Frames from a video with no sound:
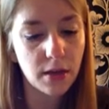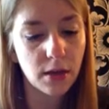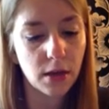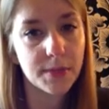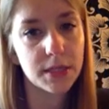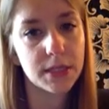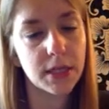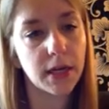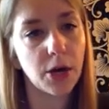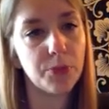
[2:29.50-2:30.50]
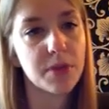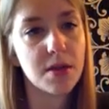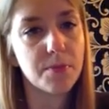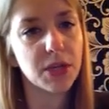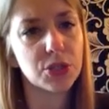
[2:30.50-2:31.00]
um, to help
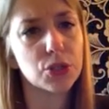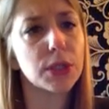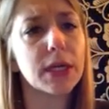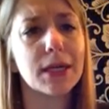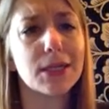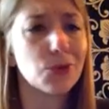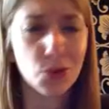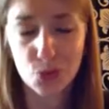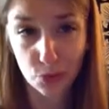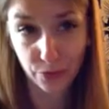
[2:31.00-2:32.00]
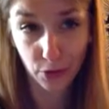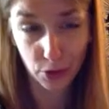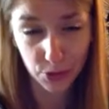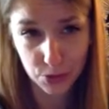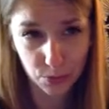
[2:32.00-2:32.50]
me make sure that I don't go too far
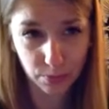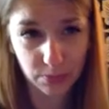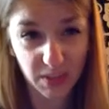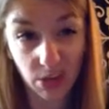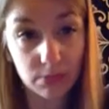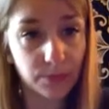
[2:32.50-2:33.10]
or too little.